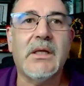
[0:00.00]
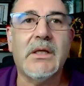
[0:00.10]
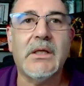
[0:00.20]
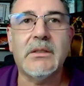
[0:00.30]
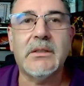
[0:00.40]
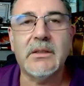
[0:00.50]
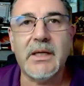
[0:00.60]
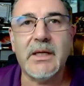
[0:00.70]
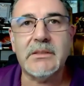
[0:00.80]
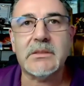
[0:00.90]
in the
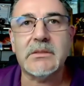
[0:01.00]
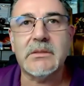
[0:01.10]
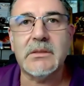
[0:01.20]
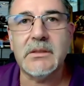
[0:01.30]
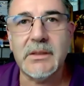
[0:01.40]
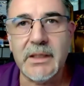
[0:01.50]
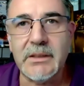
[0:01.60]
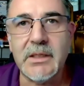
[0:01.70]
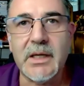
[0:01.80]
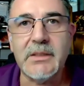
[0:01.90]
late
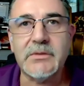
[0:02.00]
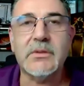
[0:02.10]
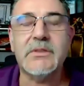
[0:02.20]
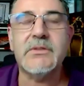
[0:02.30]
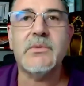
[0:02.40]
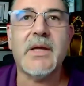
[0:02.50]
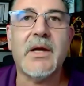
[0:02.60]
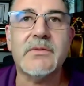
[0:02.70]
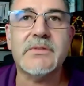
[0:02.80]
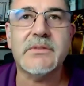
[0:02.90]
90s, early
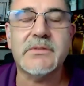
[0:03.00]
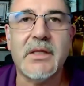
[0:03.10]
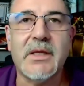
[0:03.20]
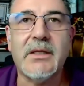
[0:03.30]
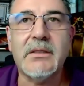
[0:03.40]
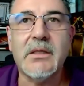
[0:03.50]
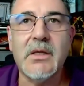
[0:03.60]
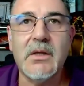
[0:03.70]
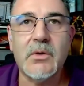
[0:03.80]
2000s, they